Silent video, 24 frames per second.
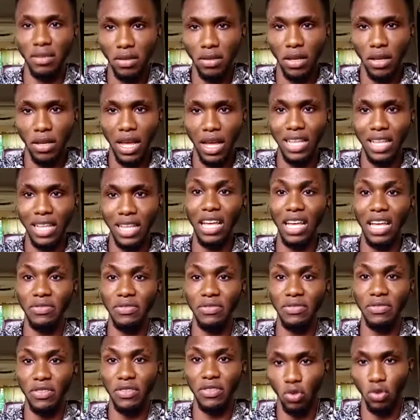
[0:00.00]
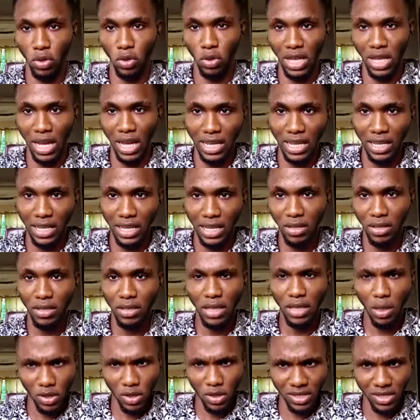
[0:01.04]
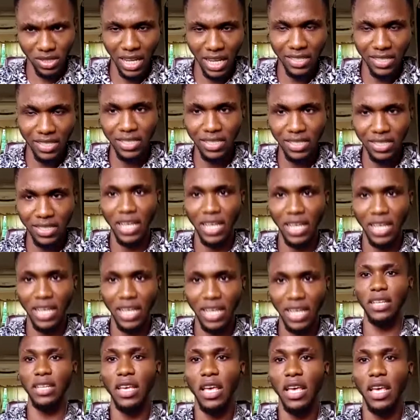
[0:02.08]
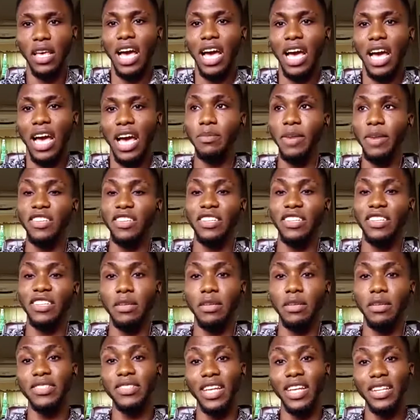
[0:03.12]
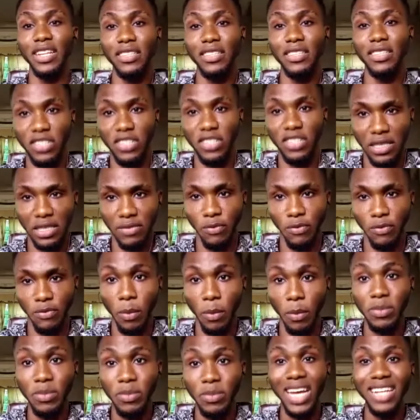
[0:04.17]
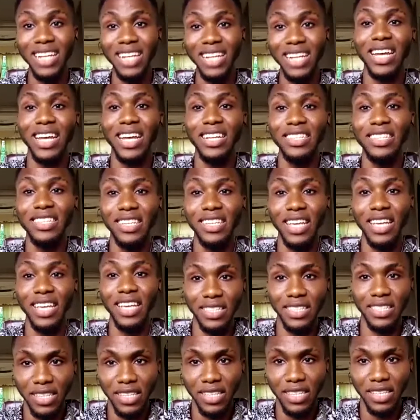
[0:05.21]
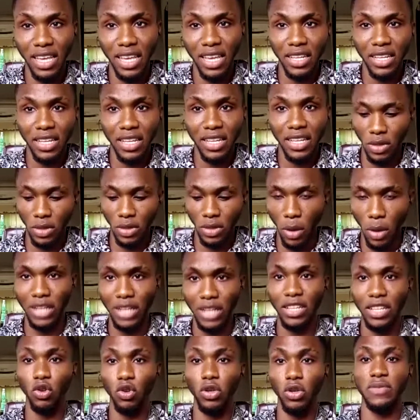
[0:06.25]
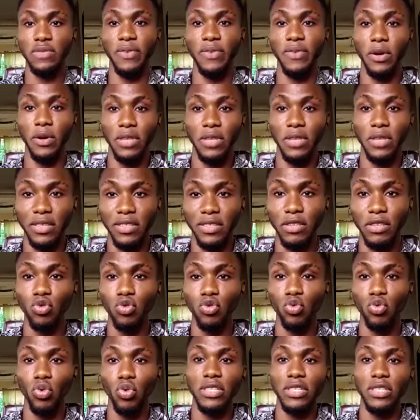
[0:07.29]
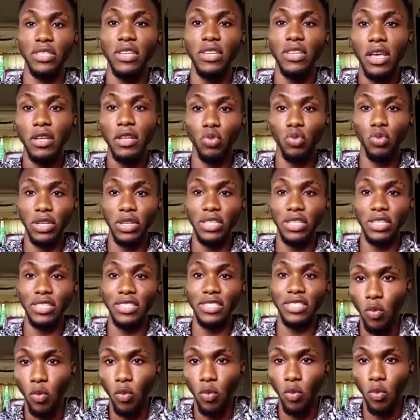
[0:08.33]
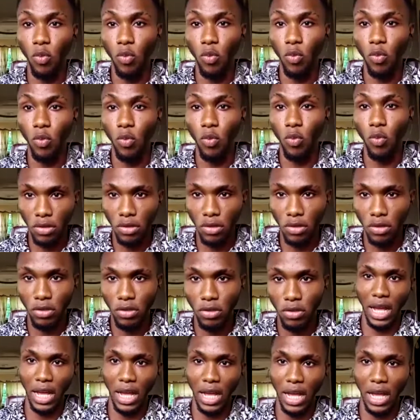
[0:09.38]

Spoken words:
and left to die. That was in 1998. And imagine that they've been selling the shirts from 1998 till now, and they just found out in 2021, July,